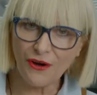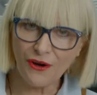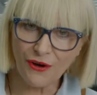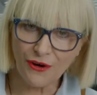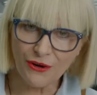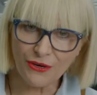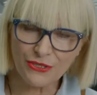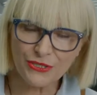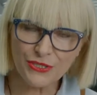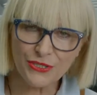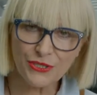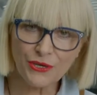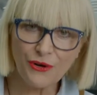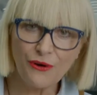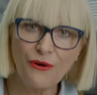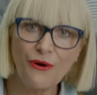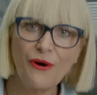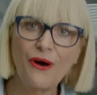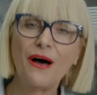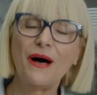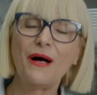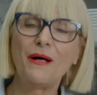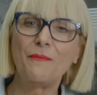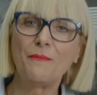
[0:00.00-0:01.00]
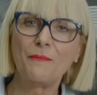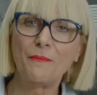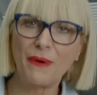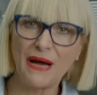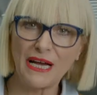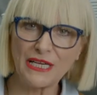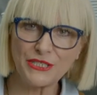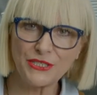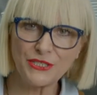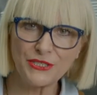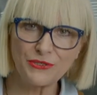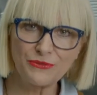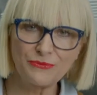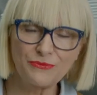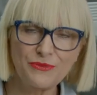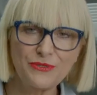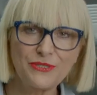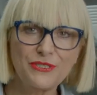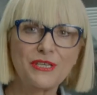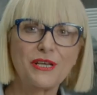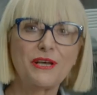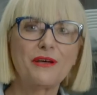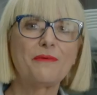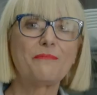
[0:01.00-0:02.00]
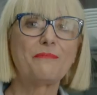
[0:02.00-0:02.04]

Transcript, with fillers: also mushrooms,